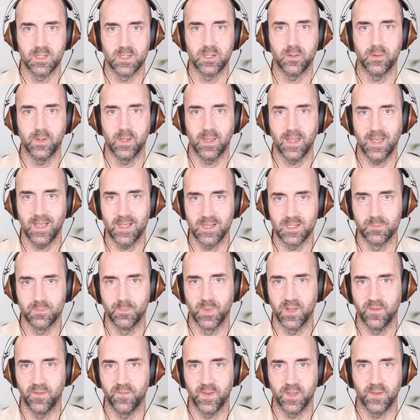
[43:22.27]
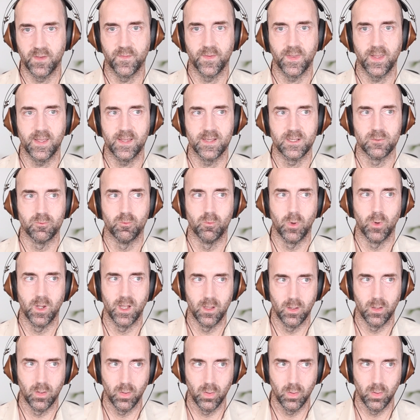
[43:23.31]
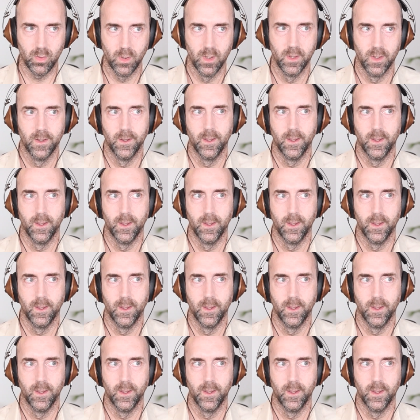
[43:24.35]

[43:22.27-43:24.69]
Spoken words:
So it has benefits for that as well.